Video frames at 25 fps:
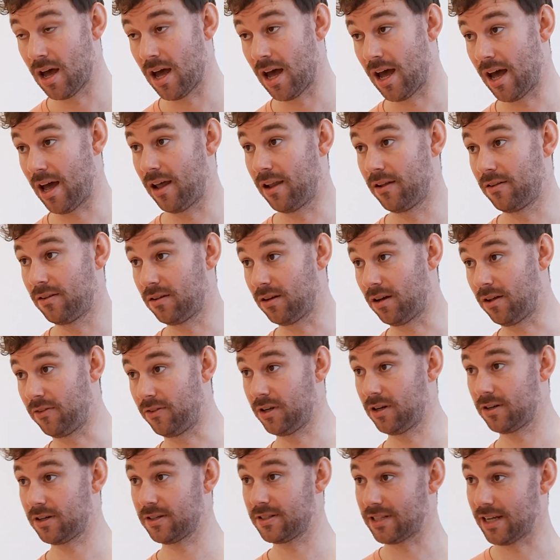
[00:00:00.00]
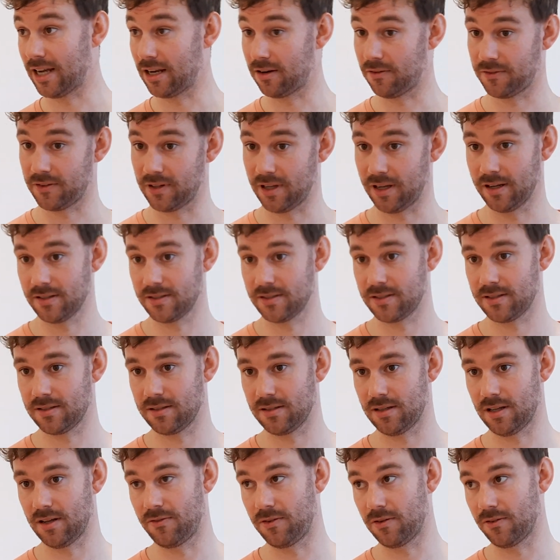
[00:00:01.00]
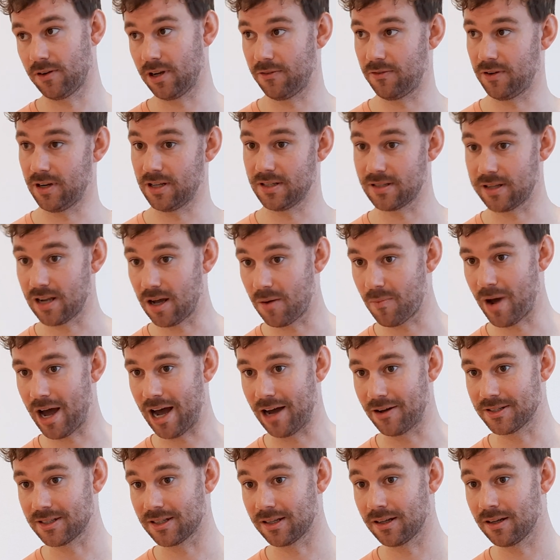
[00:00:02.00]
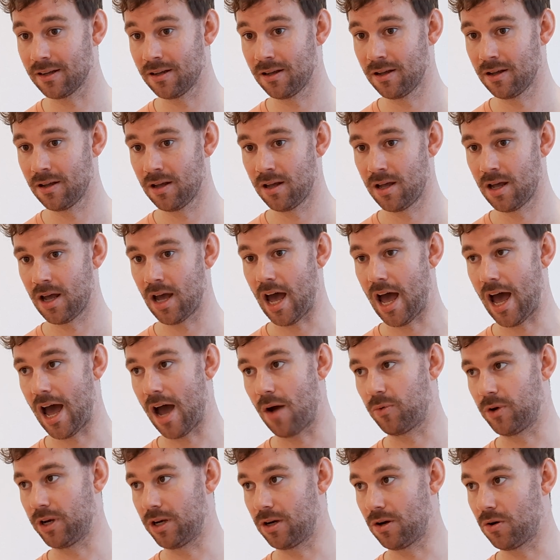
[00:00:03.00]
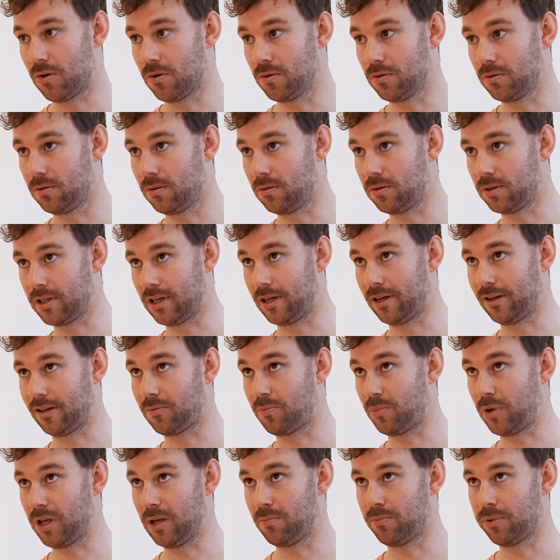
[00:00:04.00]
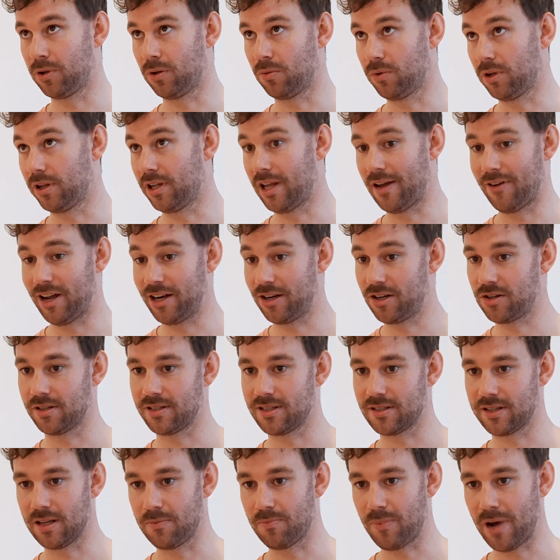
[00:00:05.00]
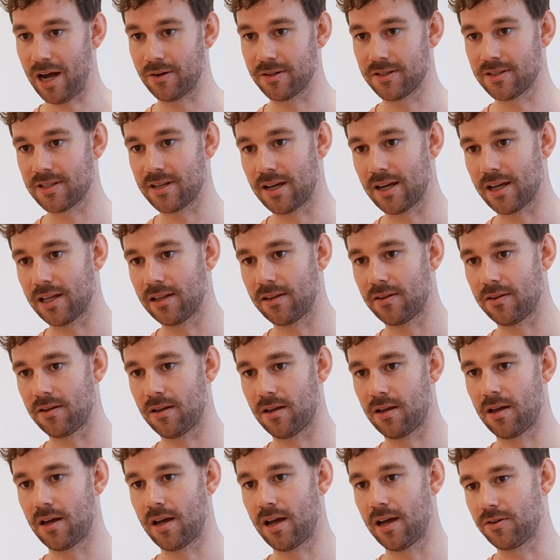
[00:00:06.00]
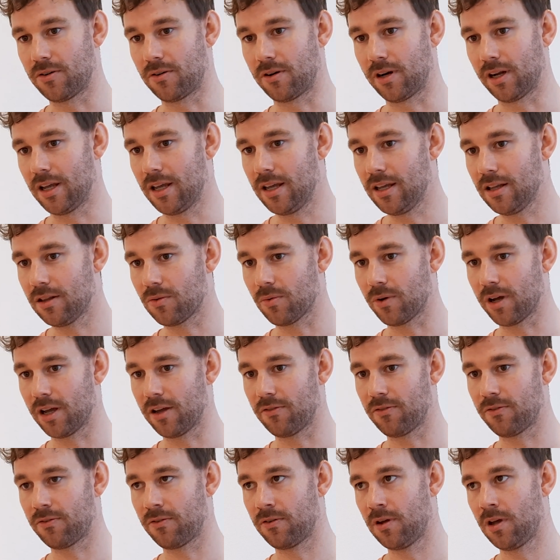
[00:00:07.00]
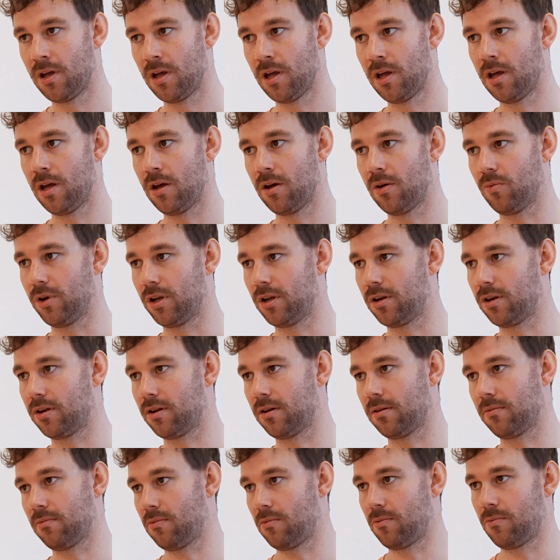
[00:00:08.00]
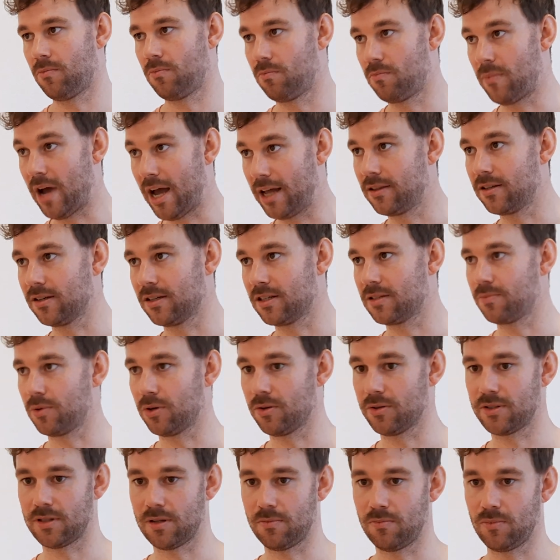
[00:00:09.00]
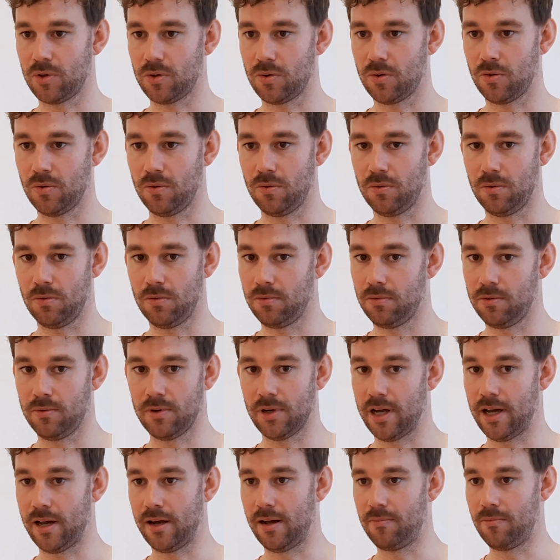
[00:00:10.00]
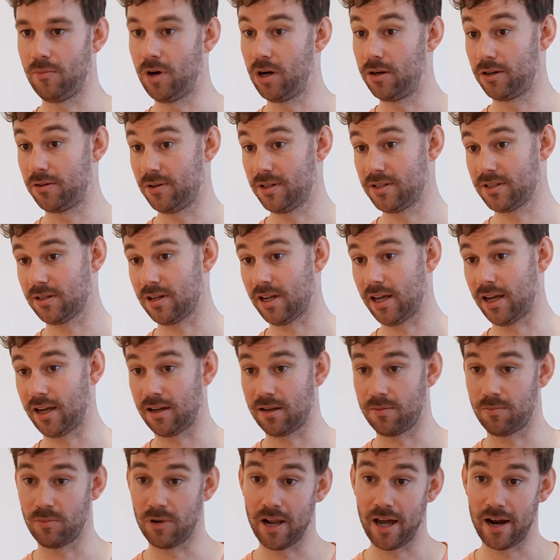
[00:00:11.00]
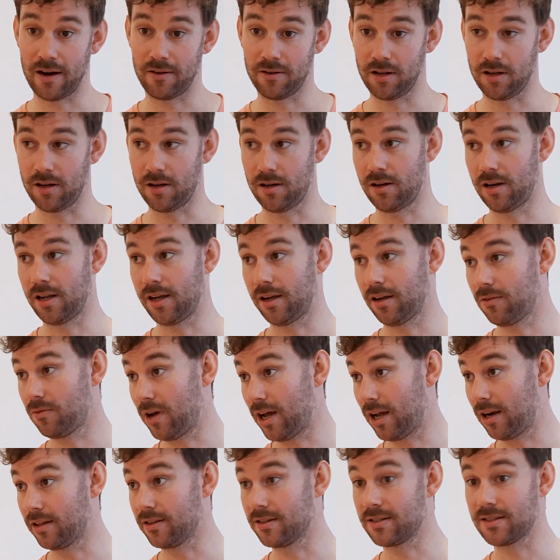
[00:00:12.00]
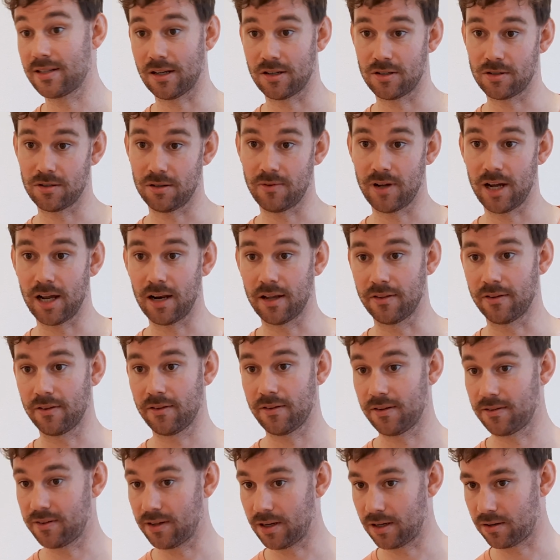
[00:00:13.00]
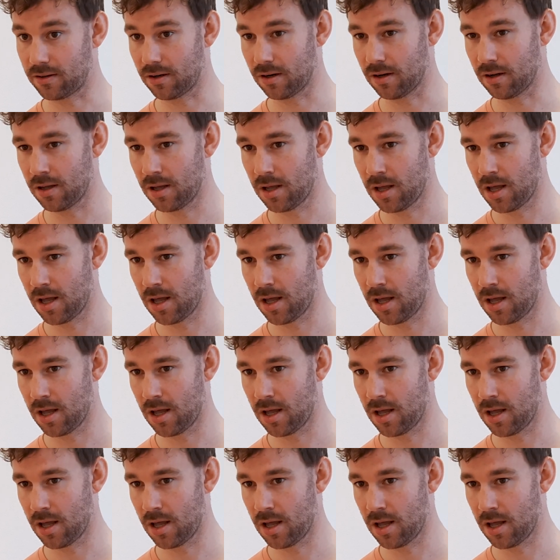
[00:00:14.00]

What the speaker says: And on the other side of things, if you live in a slum housing, we know that people will eventually sleep outside during a heat wave, which might expose them to other risks like malaria, like violence, sexual violence, etc.